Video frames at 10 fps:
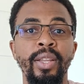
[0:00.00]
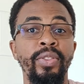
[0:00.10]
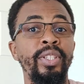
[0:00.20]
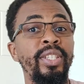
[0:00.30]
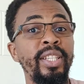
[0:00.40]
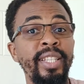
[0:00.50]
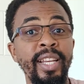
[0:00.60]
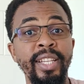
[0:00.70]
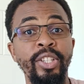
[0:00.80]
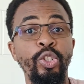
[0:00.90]
This is
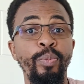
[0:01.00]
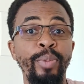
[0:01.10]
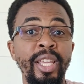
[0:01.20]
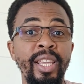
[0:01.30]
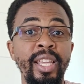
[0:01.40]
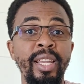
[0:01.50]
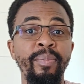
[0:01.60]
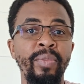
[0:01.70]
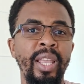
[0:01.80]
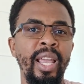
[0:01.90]
intended to
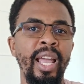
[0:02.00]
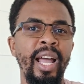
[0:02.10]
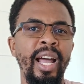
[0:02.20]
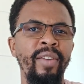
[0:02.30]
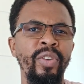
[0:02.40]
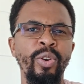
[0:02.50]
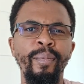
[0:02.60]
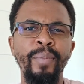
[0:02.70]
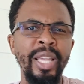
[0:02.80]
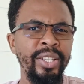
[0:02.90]
be a very
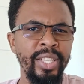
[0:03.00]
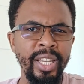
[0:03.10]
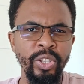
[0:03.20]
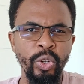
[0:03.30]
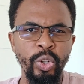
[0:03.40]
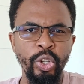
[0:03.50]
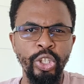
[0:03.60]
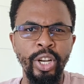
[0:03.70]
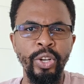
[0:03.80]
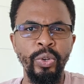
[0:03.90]
basic
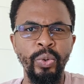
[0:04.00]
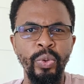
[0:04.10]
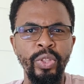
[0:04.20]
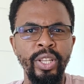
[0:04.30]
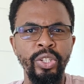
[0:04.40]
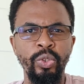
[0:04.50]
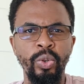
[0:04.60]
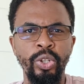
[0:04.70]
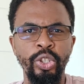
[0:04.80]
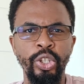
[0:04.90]
introduction to these
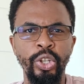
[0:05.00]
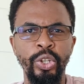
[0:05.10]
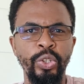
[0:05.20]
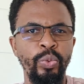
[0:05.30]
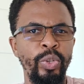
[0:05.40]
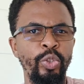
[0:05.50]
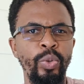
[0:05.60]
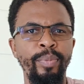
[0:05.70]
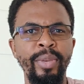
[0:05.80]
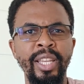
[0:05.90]
structures, which
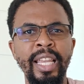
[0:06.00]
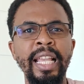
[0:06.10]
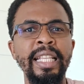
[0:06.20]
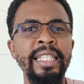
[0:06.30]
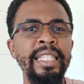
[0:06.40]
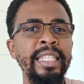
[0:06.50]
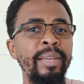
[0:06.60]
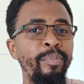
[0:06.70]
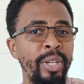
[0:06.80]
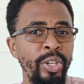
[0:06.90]
will be
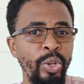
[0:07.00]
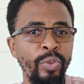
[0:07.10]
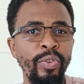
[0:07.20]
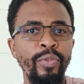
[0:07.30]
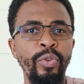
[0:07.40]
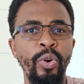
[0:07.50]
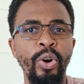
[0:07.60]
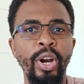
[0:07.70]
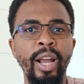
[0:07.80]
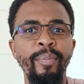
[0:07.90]
simple enough
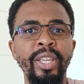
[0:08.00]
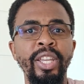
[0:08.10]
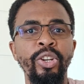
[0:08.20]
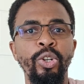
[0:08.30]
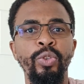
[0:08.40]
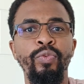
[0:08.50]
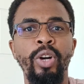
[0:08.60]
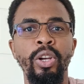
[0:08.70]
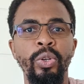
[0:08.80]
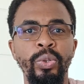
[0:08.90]
for a beginner to
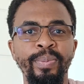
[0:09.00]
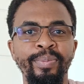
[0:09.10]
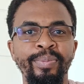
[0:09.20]
follow.